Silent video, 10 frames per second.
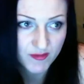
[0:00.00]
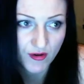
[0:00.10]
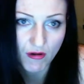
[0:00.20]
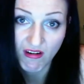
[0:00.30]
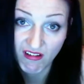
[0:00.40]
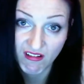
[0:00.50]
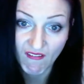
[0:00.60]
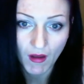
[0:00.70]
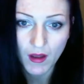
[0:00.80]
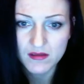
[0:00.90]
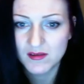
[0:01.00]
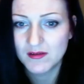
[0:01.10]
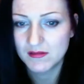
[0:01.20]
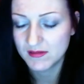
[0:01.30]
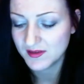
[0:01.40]
4.
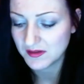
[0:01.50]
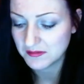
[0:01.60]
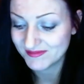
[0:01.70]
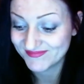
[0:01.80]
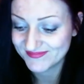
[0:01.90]
So, you know.